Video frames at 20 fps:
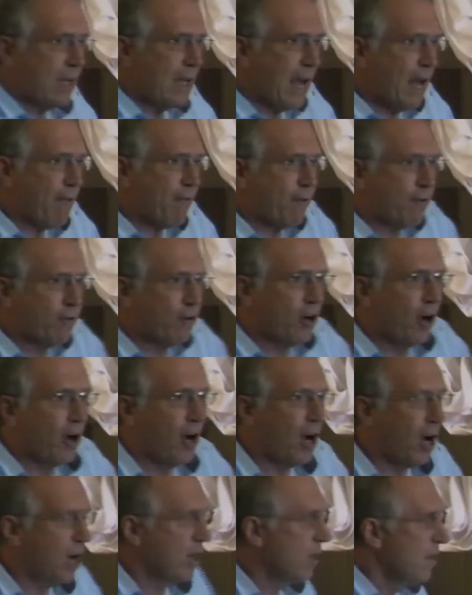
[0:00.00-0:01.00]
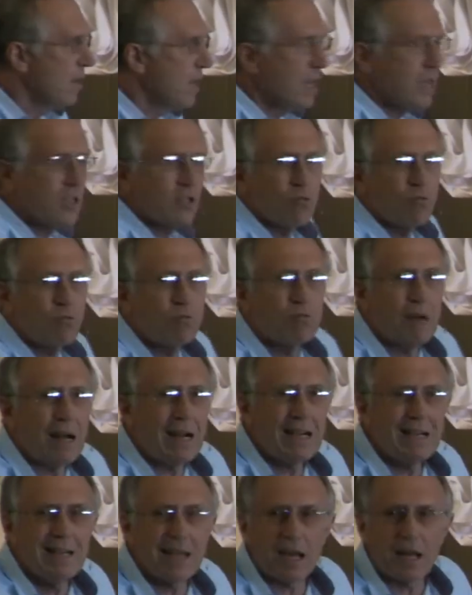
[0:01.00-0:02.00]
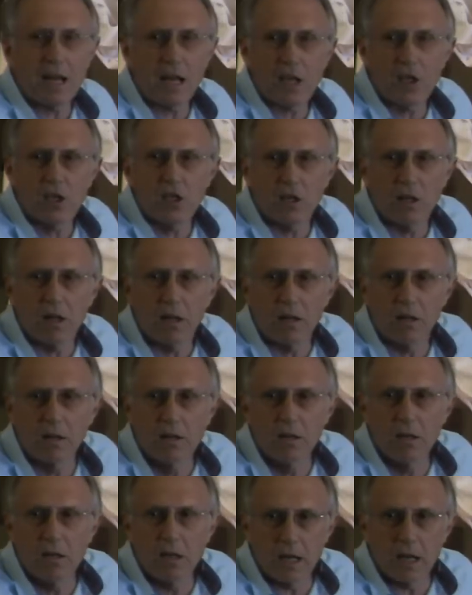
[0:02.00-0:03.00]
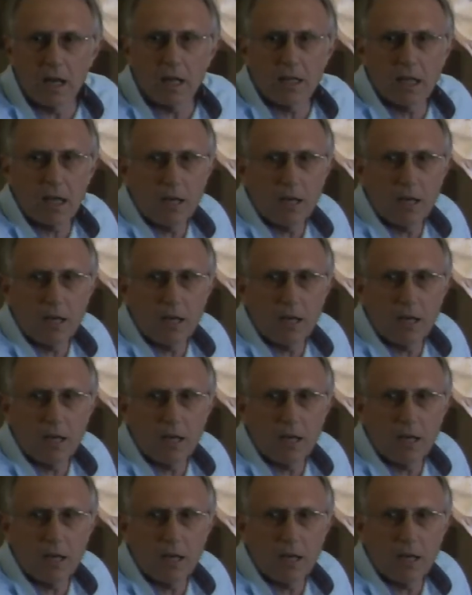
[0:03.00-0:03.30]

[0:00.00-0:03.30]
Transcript: the love of God is one directional. And I'll